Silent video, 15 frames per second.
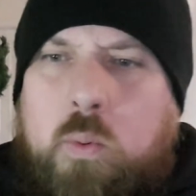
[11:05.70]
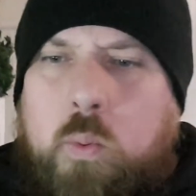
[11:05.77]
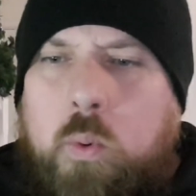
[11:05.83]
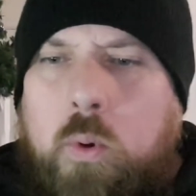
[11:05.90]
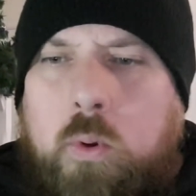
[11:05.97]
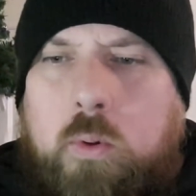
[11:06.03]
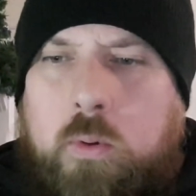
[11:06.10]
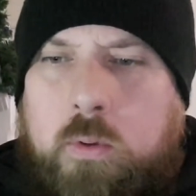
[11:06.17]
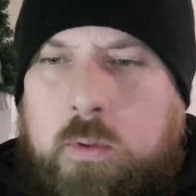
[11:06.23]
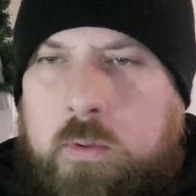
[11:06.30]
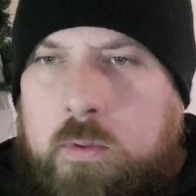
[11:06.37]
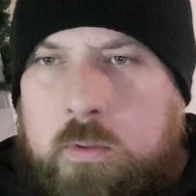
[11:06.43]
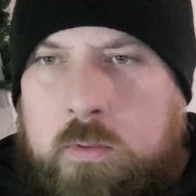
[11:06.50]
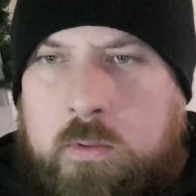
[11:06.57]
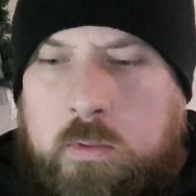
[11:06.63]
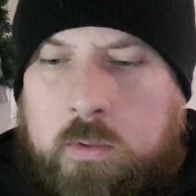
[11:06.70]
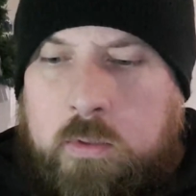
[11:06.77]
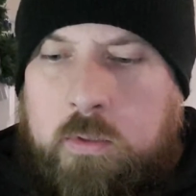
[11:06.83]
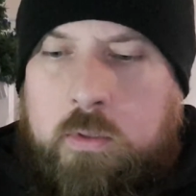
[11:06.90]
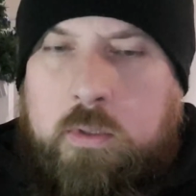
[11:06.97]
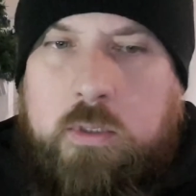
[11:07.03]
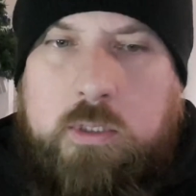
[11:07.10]
wool.
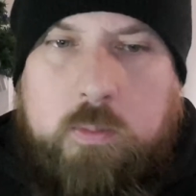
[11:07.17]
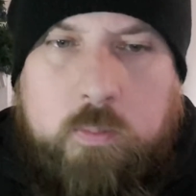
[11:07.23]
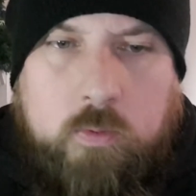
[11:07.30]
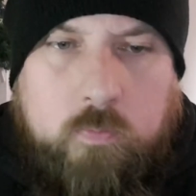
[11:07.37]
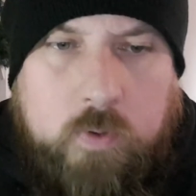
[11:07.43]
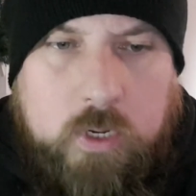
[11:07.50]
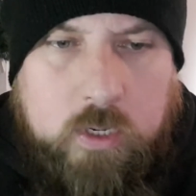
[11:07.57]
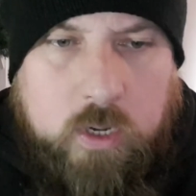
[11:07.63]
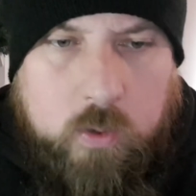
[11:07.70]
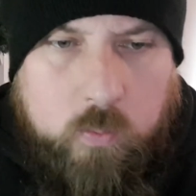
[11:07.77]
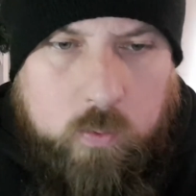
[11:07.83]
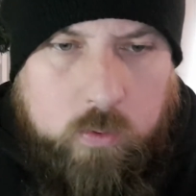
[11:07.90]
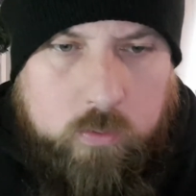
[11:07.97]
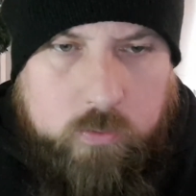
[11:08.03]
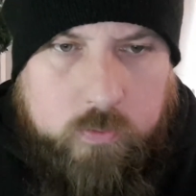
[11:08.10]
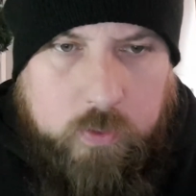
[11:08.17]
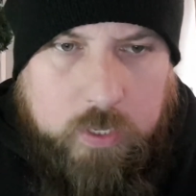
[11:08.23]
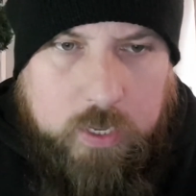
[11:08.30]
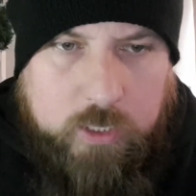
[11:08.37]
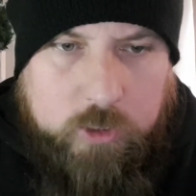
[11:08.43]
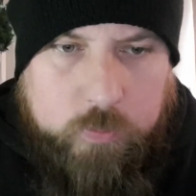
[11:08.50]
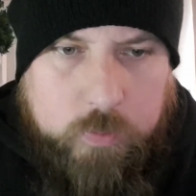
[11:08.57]
Is it merino wool or is
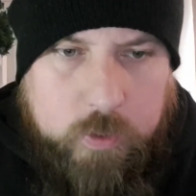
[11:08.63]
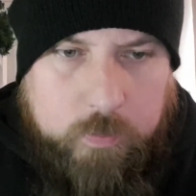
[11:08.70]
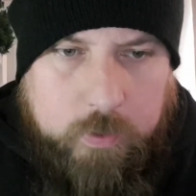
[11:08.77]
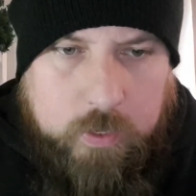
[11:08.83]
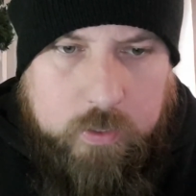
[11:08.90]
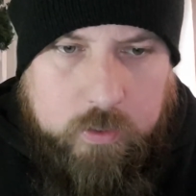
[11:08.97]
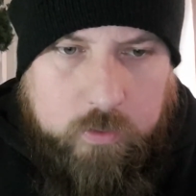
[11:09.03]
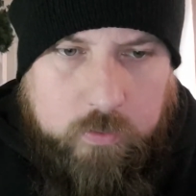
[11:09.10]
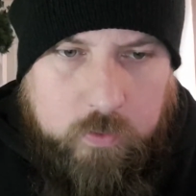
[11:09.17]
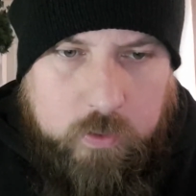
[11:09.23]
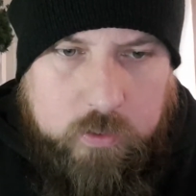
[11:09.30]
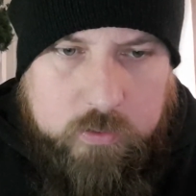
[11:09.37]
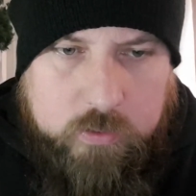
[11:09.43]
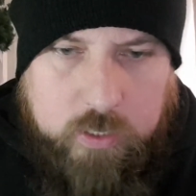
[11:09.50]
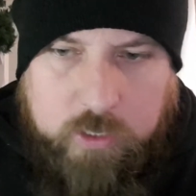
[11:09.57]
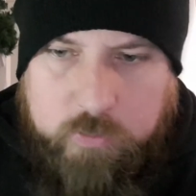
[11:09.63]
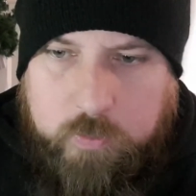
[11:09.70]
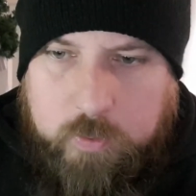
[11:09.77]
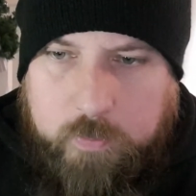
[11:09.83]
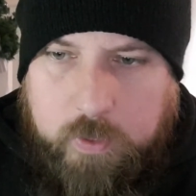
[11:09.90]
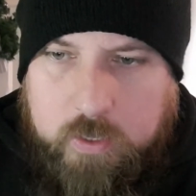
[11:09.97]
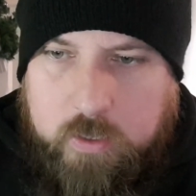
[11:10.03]
it cashmere blend? I think it's
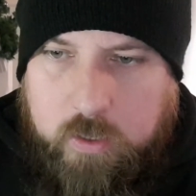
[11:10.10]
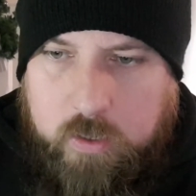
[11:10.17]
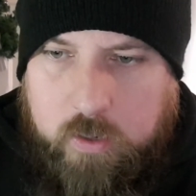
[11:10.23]
cashmere blend.